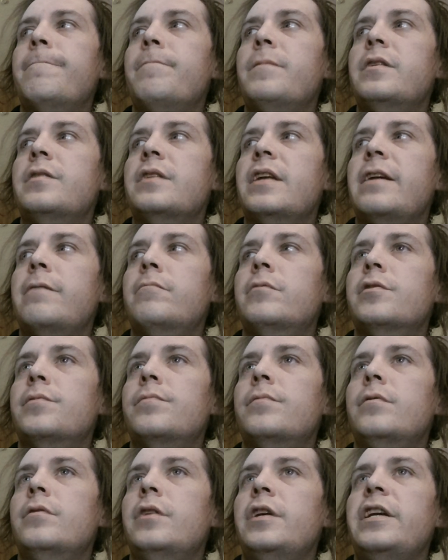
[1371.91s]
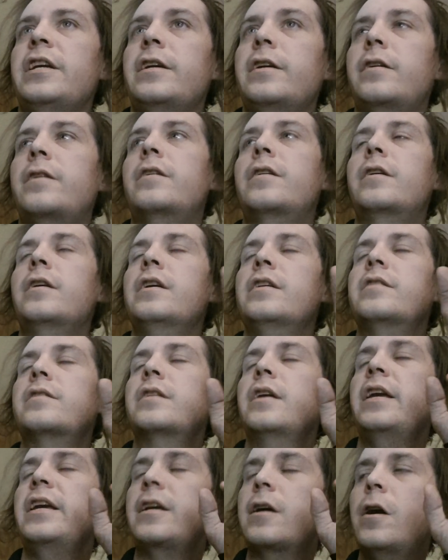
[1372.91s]
His name was, he
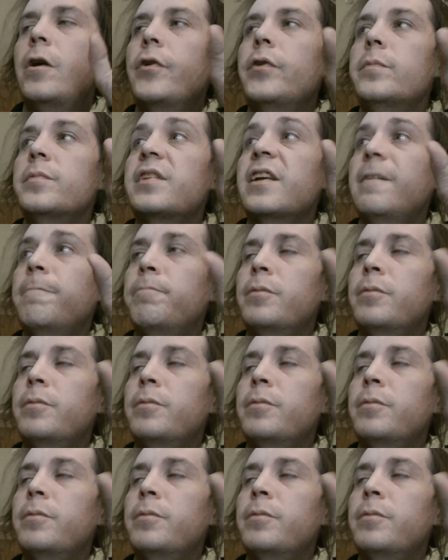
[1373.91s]
called himself